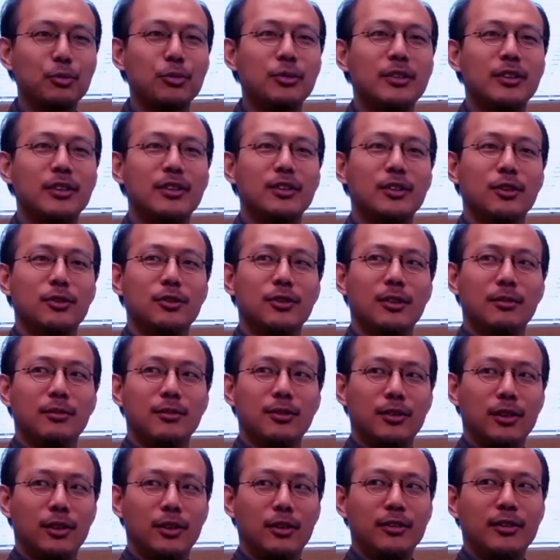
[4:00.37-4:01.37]
who think of
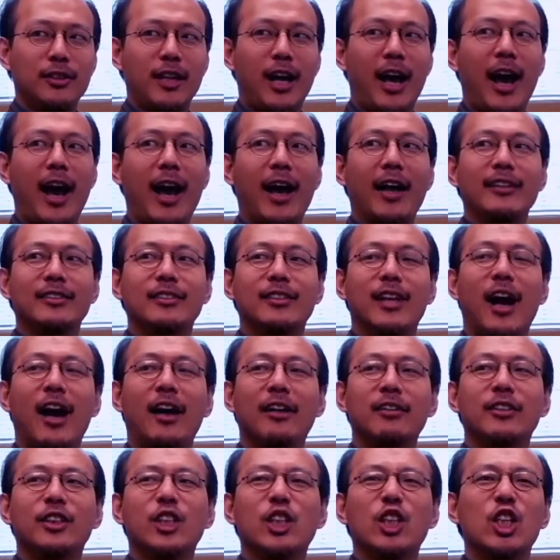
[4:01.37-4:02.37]
themselves as
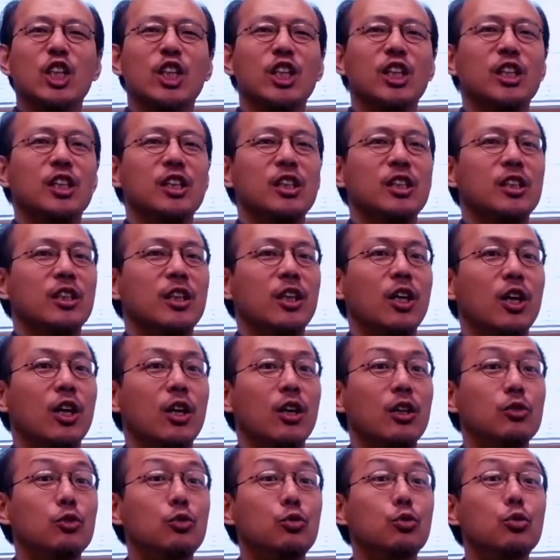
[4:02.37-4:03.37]
on the
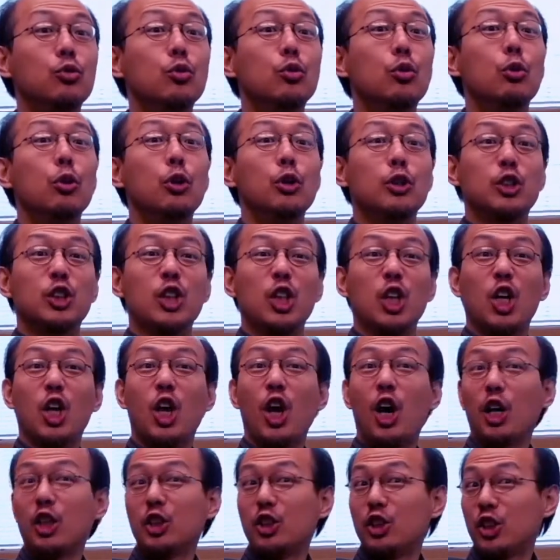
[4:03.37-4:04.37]
rules and
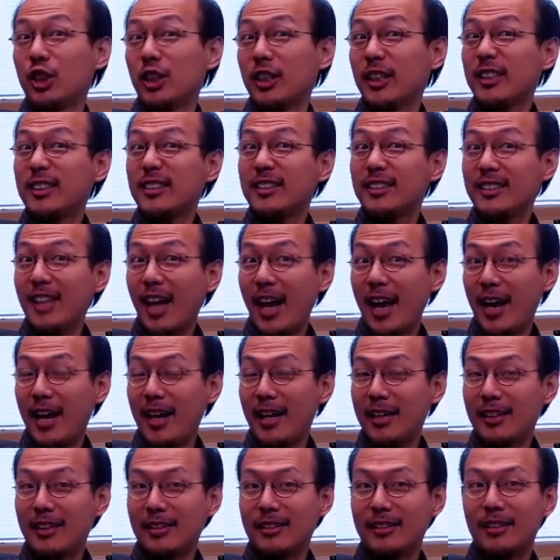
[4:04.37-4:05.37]
logic
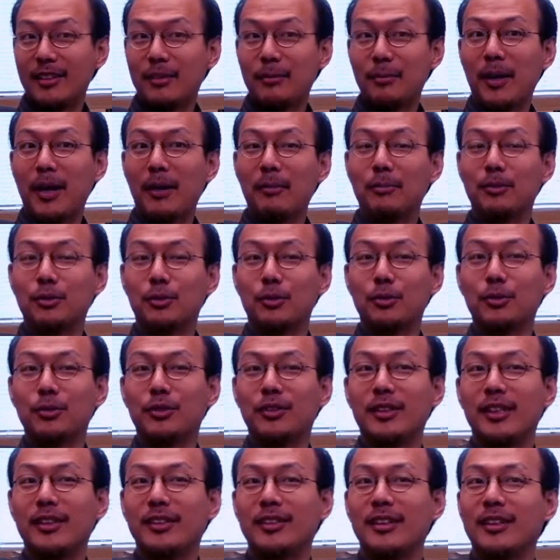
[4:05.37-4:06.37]
side, and there are camps who
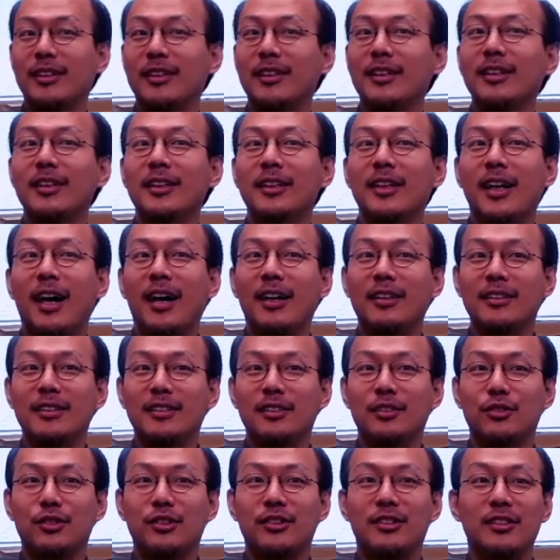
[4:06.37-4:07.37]
say they're on the
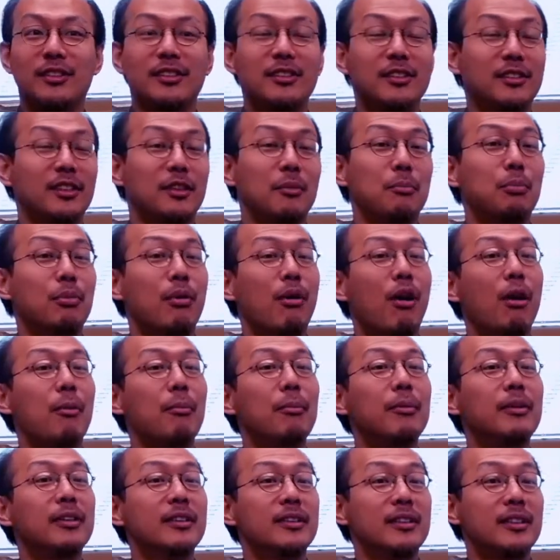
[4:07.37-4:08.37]
sort of statistics and
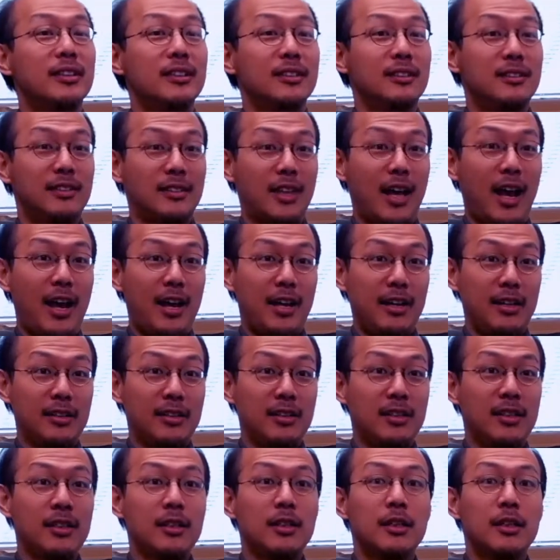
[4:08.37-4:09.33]
probability side.